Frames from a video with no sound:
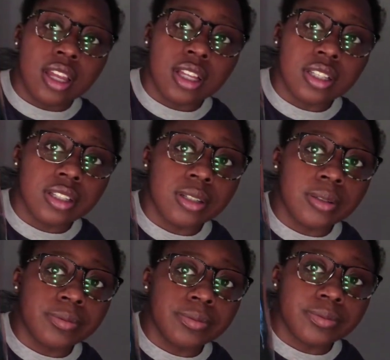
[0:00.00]

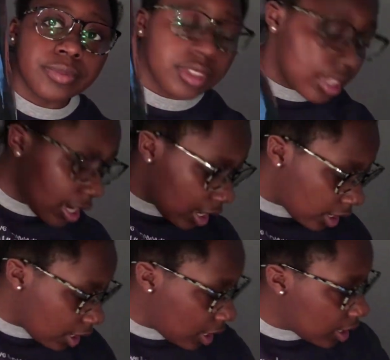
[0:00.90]
that I
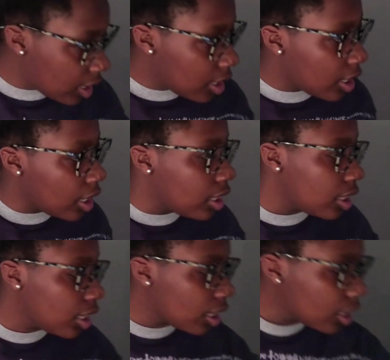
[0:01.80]
got, and
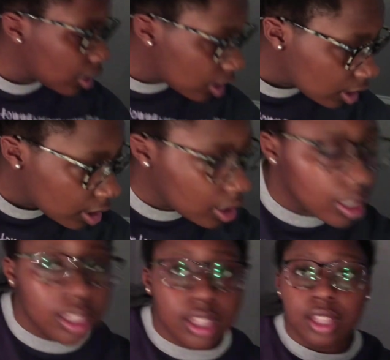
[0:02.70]
then
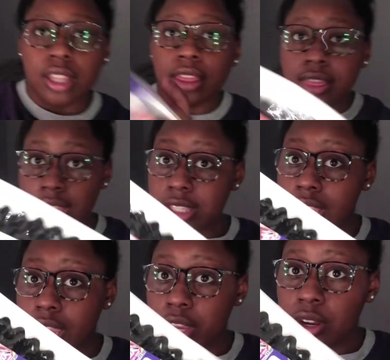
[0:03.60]
this
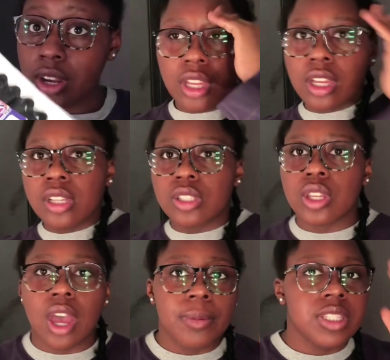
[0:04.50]
hair. So y'all,
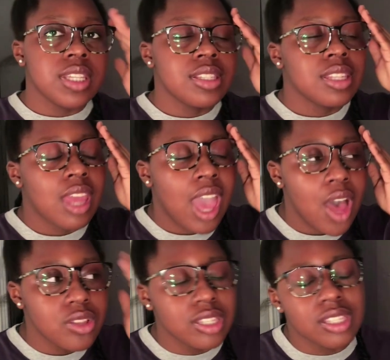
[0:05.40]
I've been testing it out
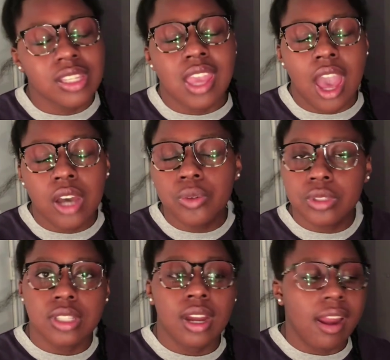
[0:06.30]
to see how it would
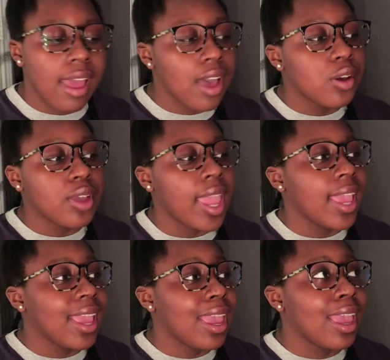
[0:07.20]
turn out,
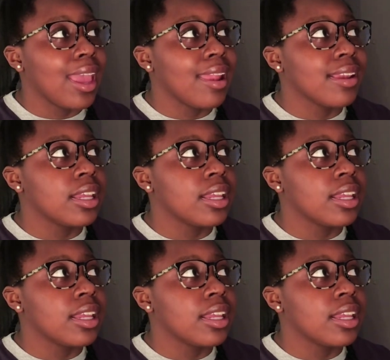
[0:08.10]
and